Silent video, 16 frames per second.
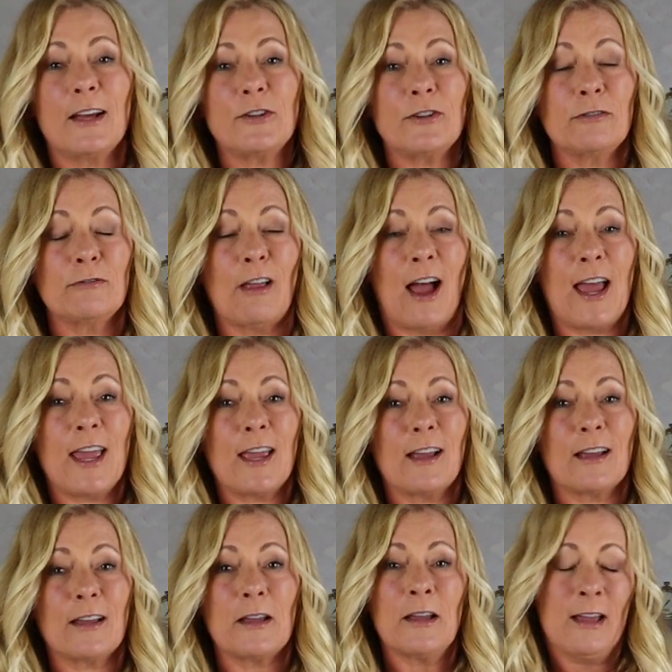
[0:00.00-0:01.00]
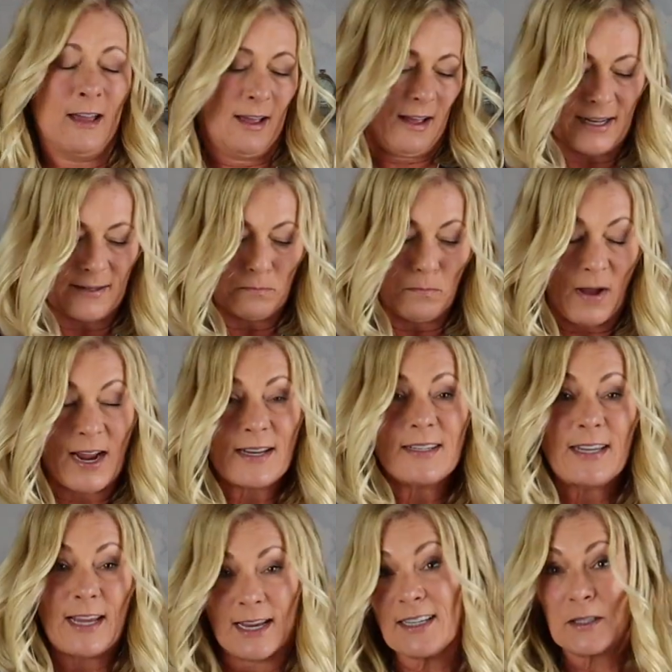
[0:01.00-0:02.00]
as you like.
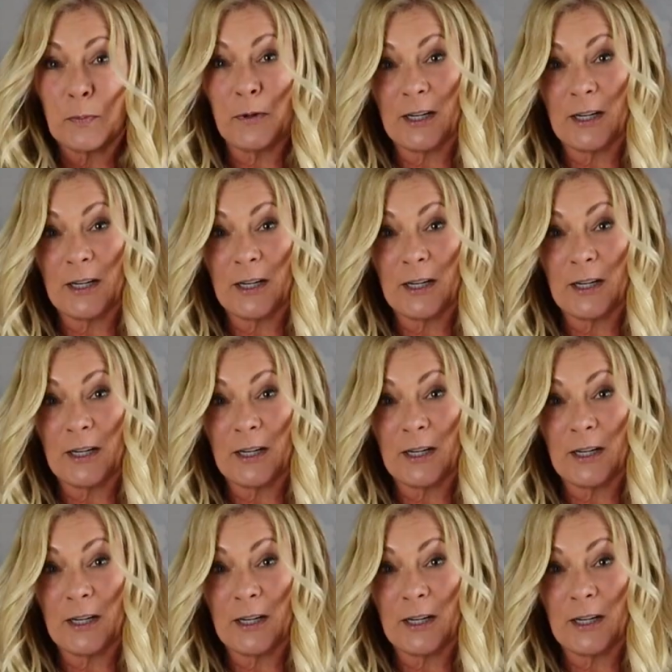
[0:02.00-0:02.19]
Mine tastes